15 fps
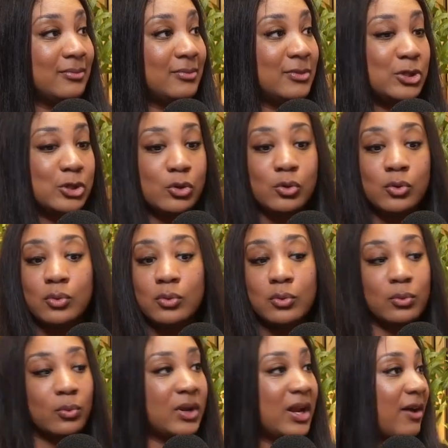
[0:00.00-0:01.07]
Do
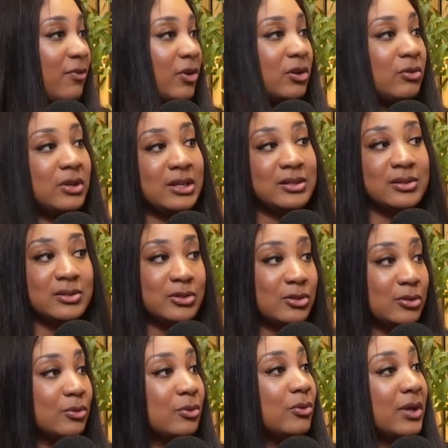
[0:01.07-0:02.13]
whatever you need to
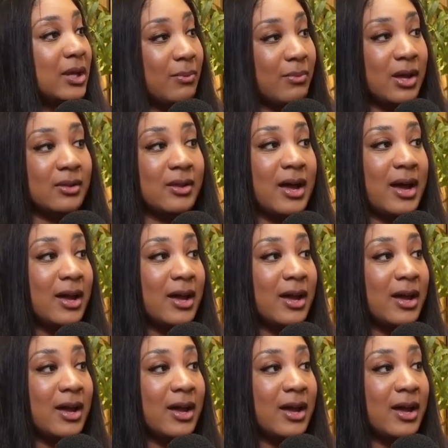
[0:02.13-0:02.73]
do in my life.